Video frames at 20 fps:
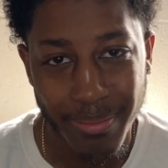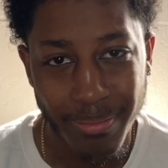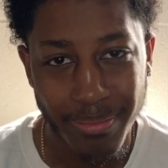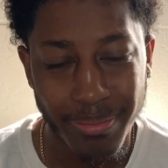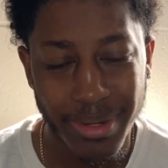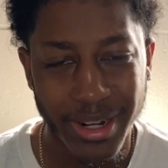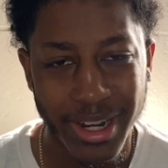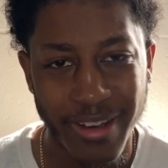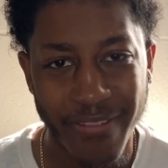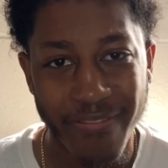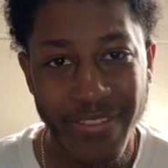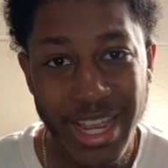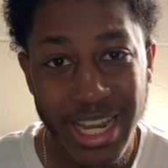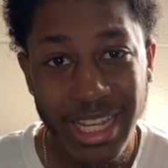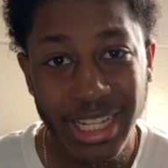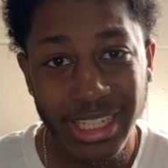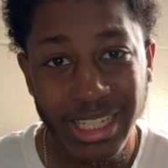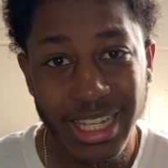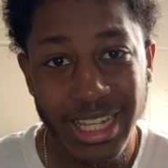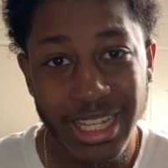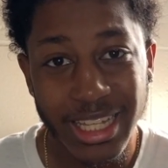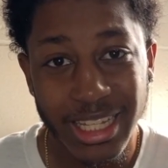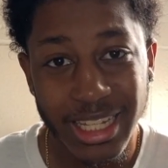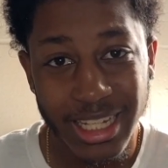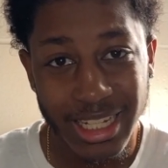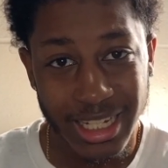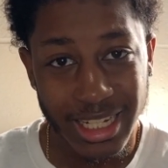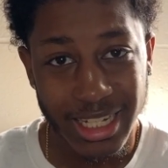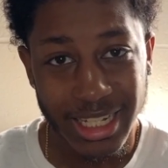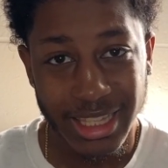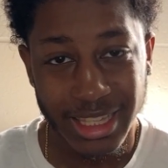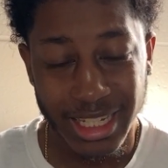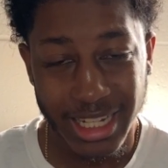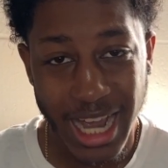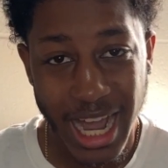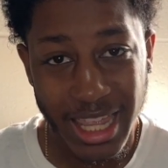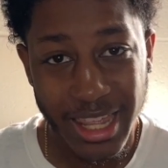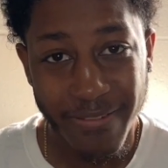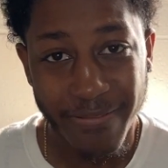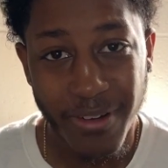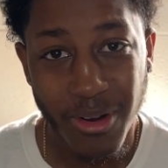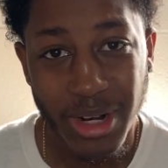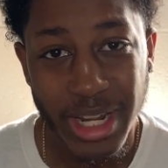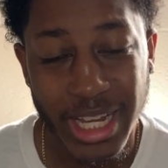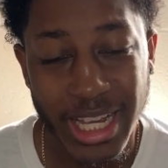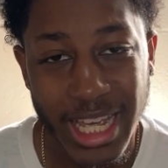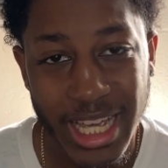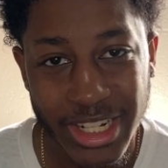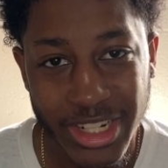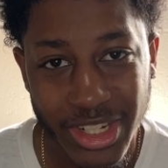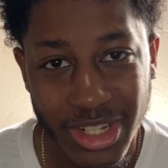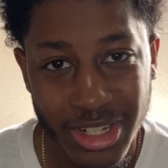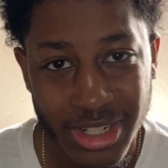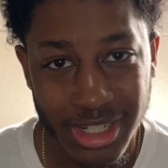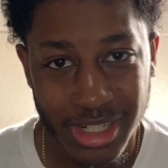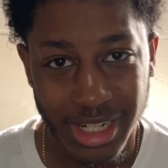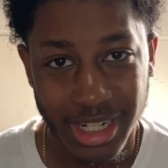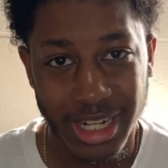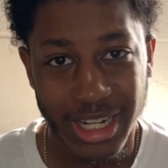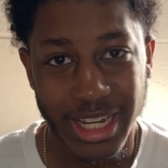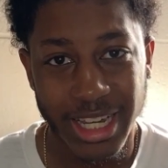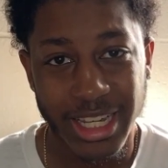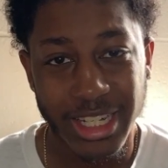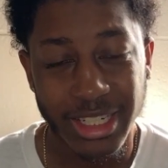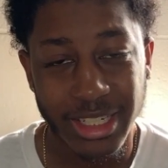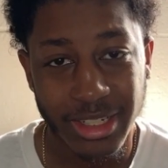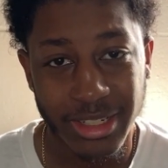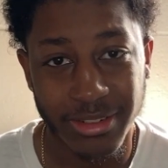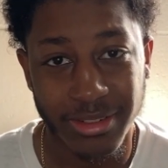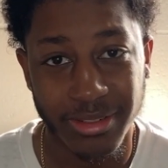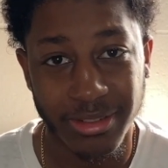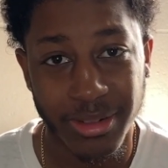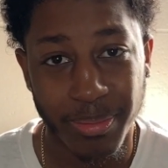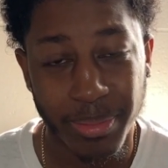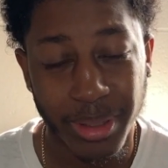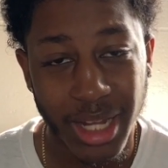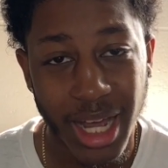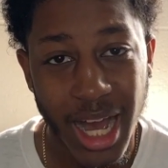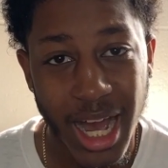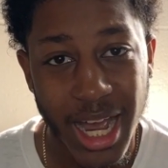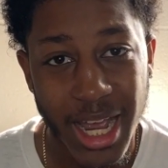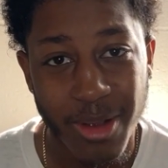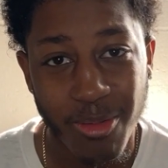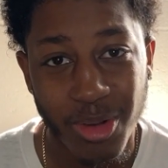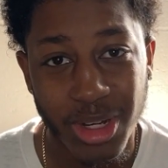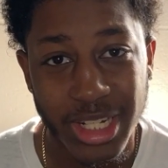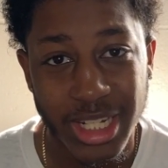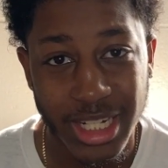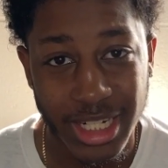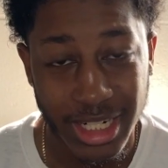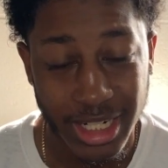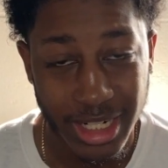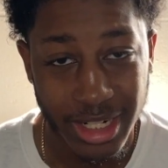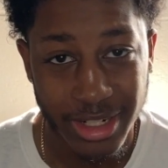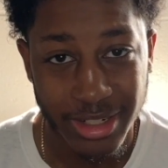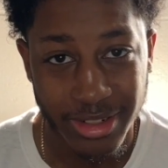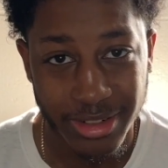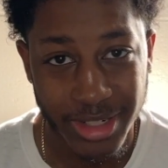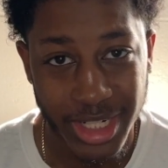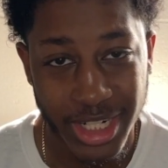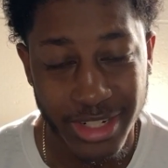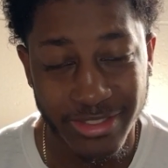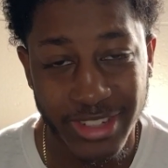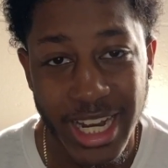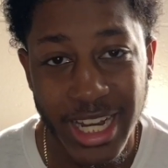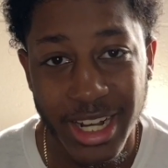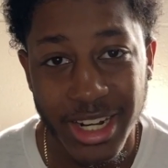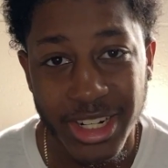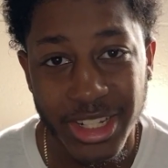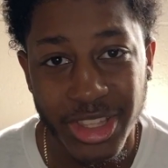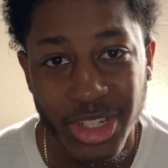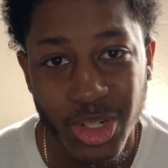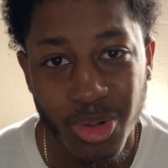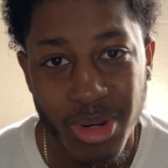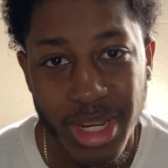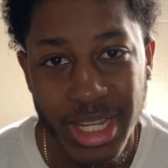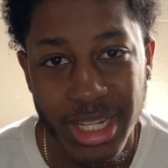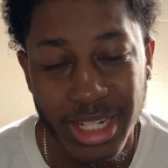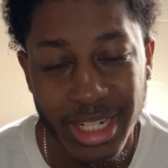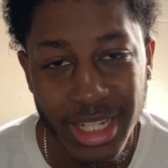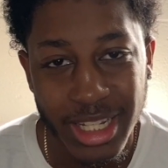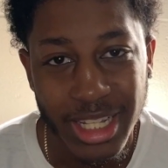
But conveniently, the guy that voted Kessler, his reply was right under the tweet.